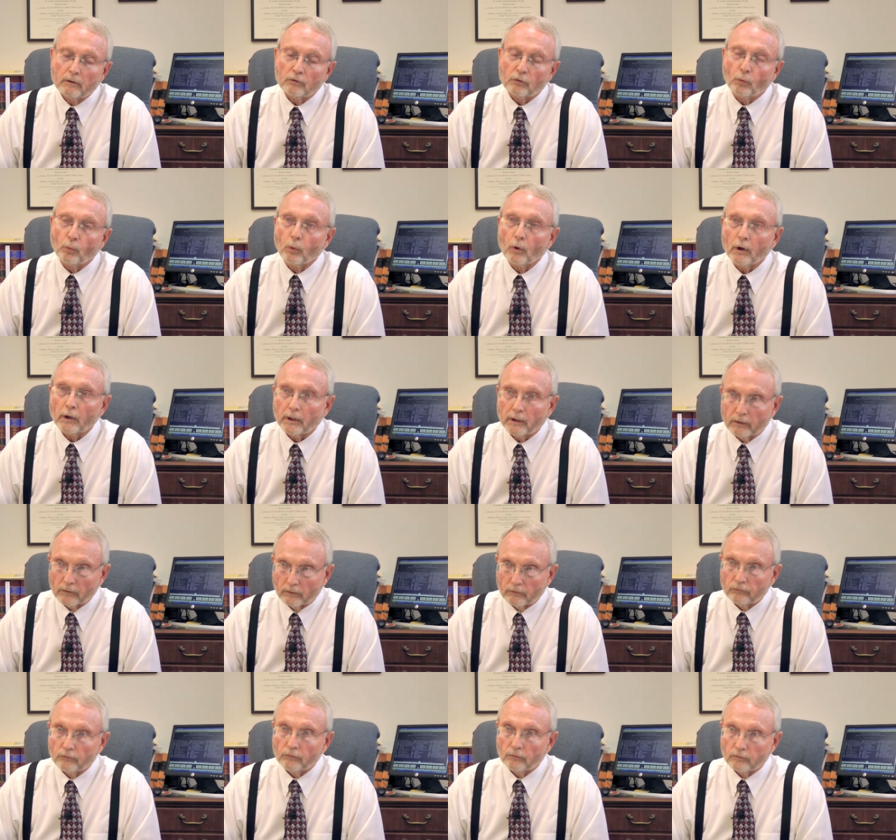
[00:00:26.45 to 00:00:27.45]
to work
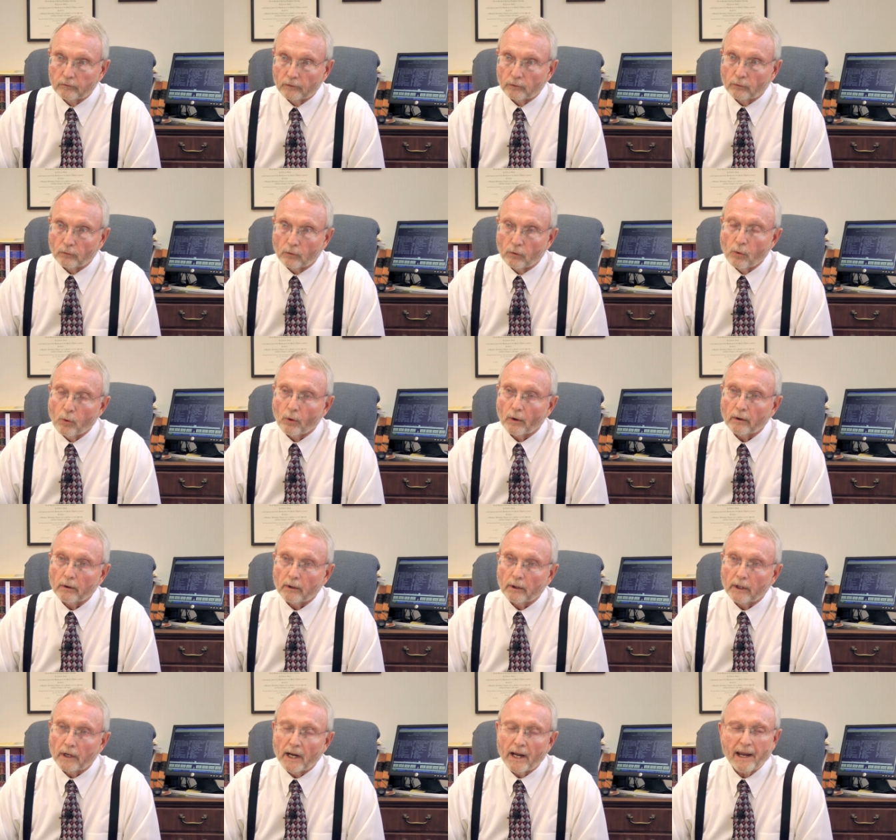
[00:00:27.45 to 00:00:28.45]
in the juvenile court,
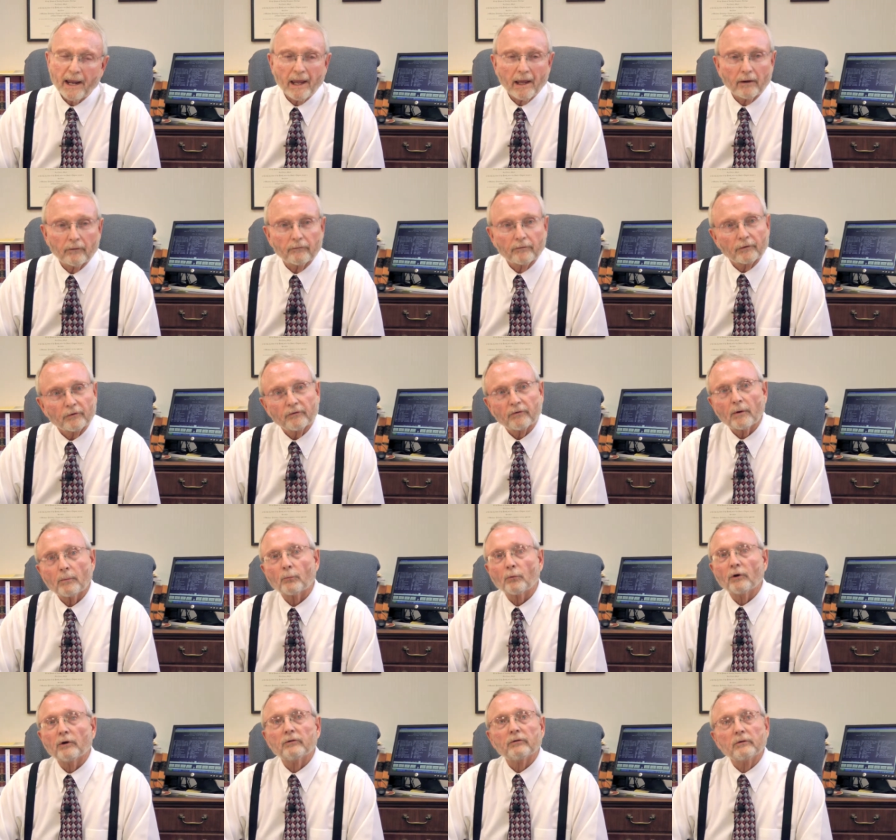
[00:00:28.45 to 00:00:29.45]
and I had, for
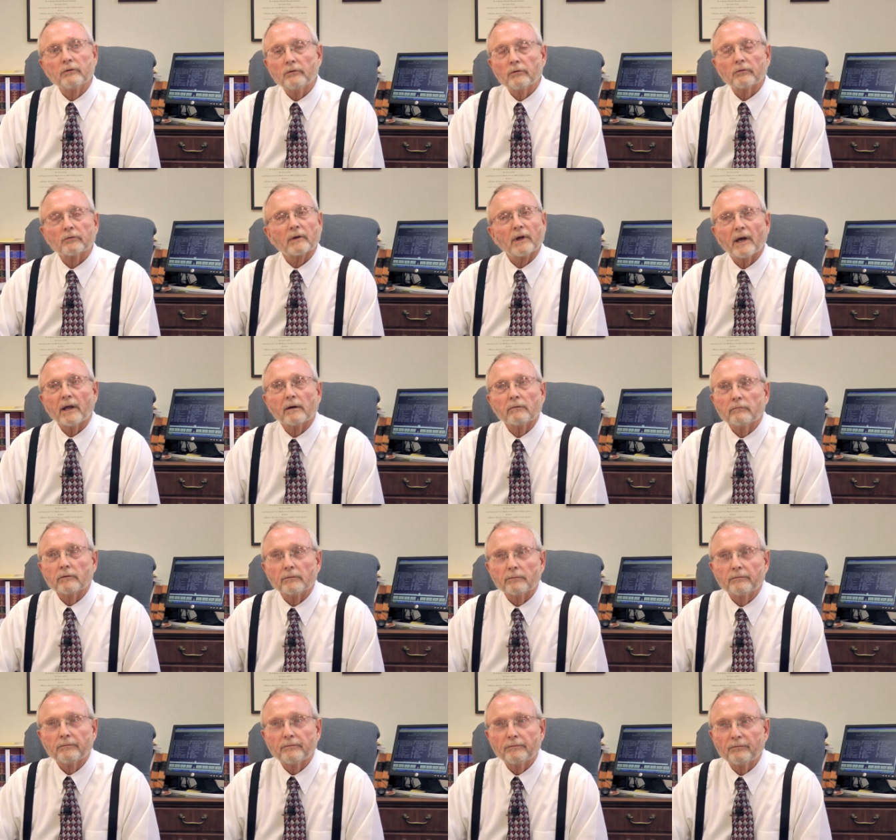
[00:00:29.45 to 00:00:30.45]
some reason, just kind of
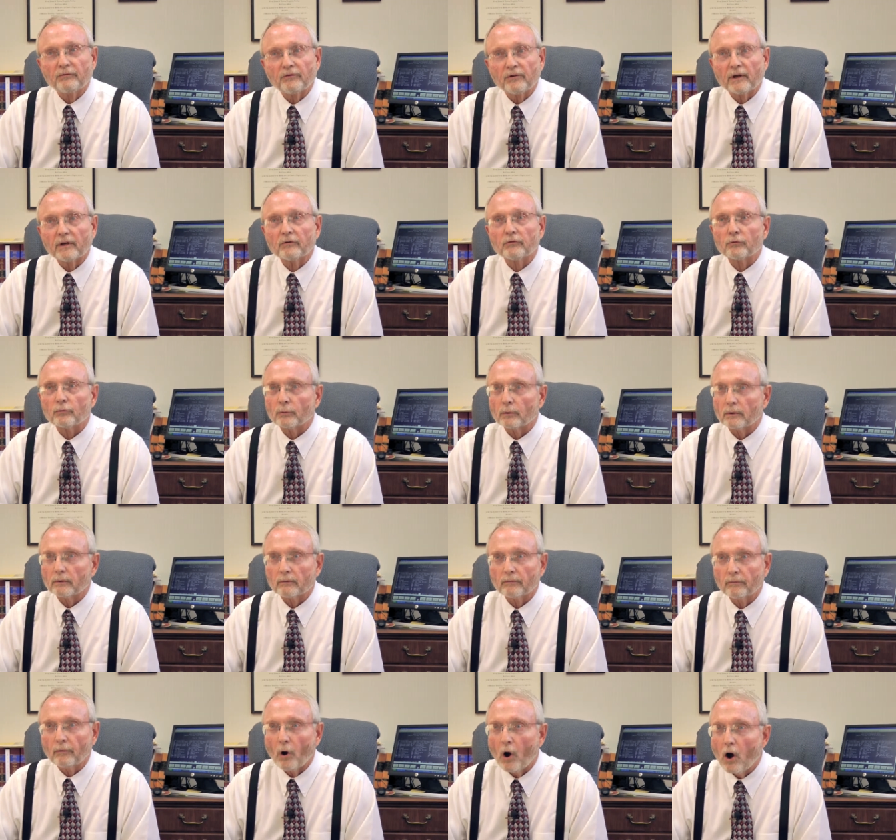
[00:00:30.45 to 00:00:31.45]
a sense or
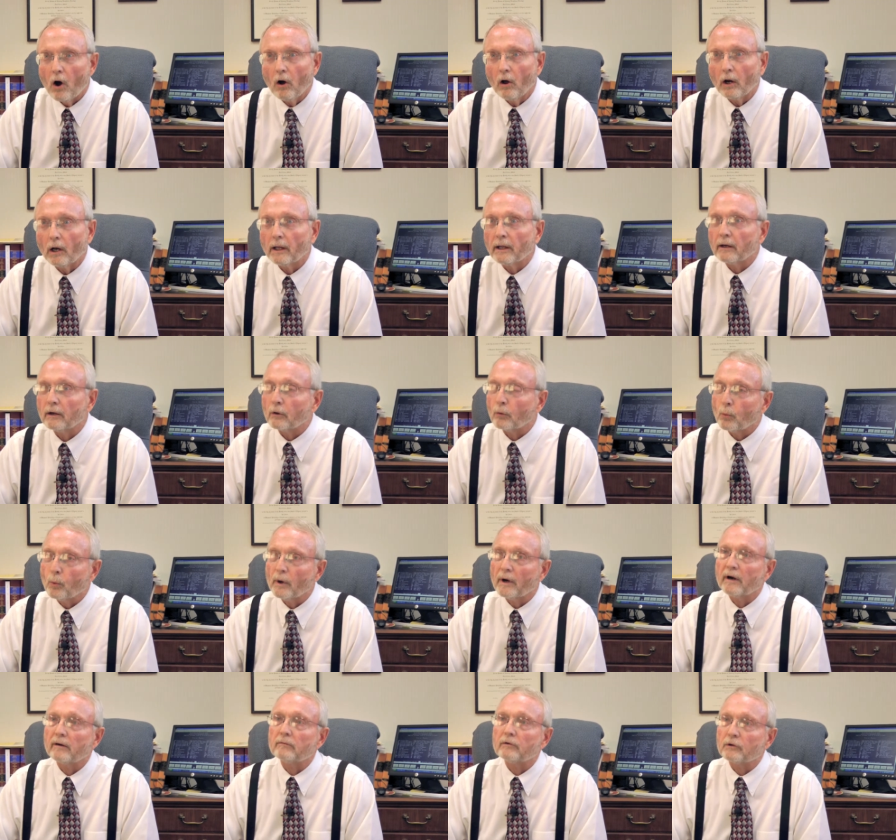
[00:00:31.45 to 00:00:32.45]
a calling or
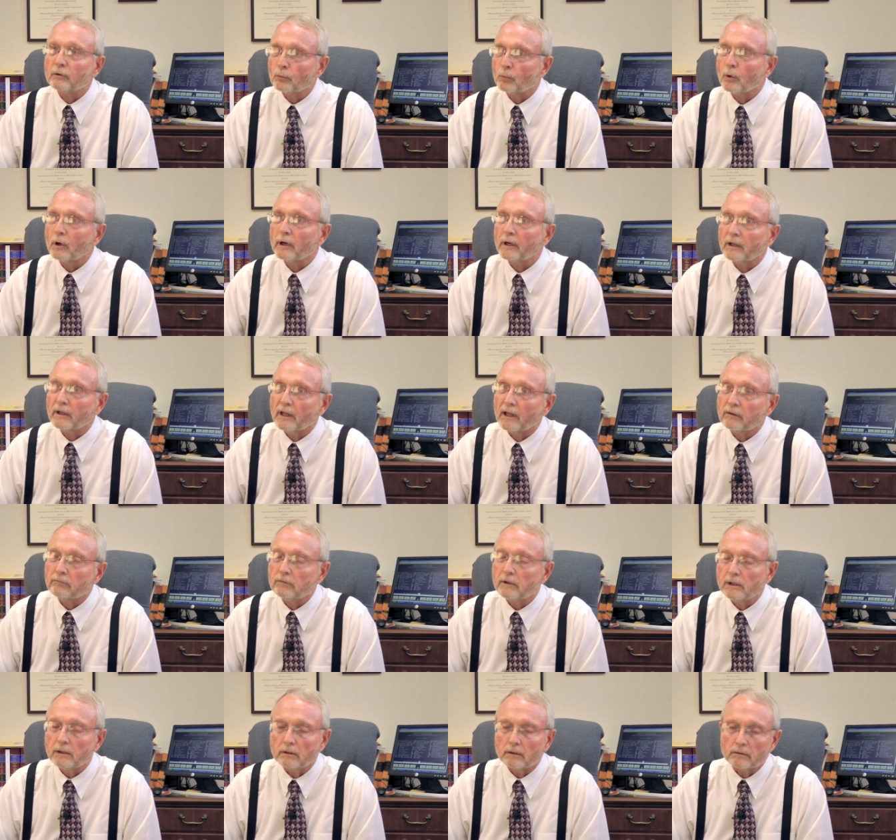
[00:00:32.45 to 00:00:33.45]
whatever to work in
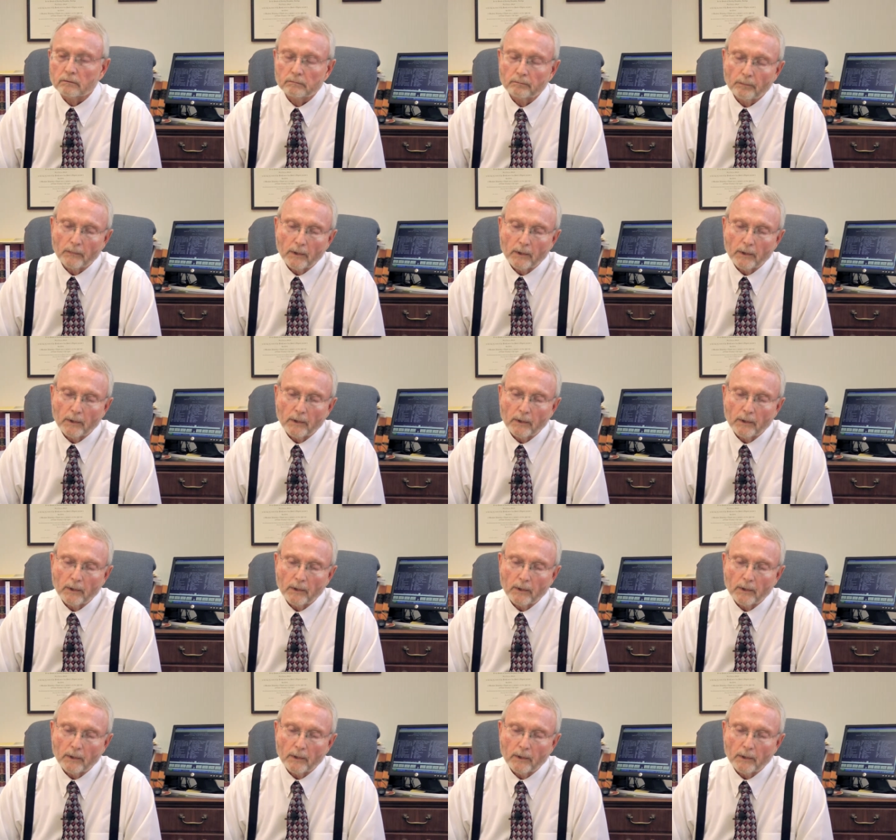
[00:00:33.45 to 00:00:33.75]
that venue.